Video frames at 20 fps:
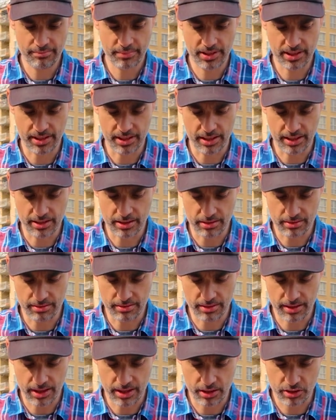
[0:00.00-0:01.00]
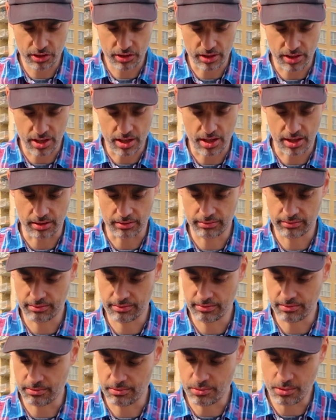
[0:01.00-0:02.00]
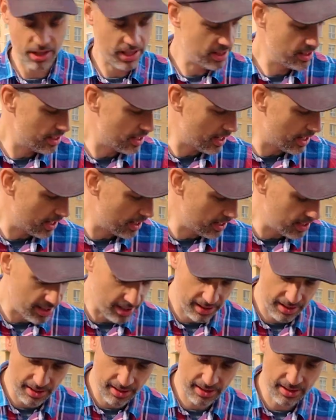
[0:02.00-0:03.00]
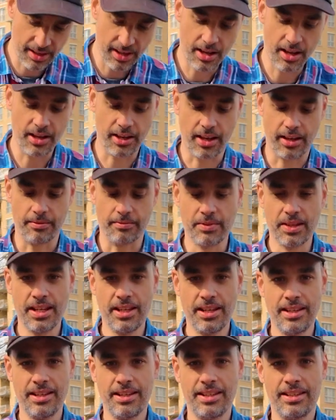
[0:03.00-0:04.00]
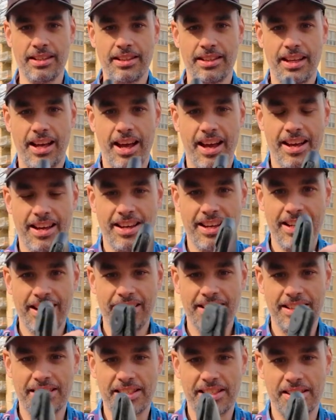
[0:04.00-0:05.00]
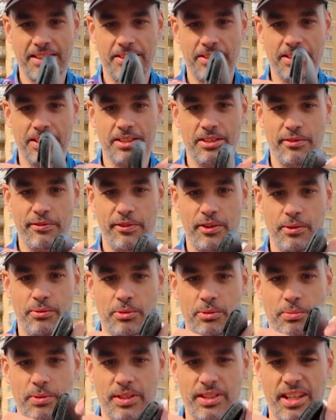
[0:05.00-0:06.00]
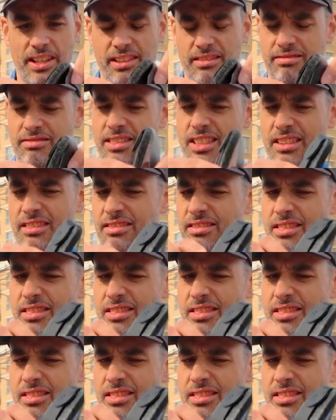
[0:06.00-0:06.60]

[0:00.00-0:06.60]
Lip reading: silicone-ish. No, what the hell is this? Okay, this is only the foam to protect it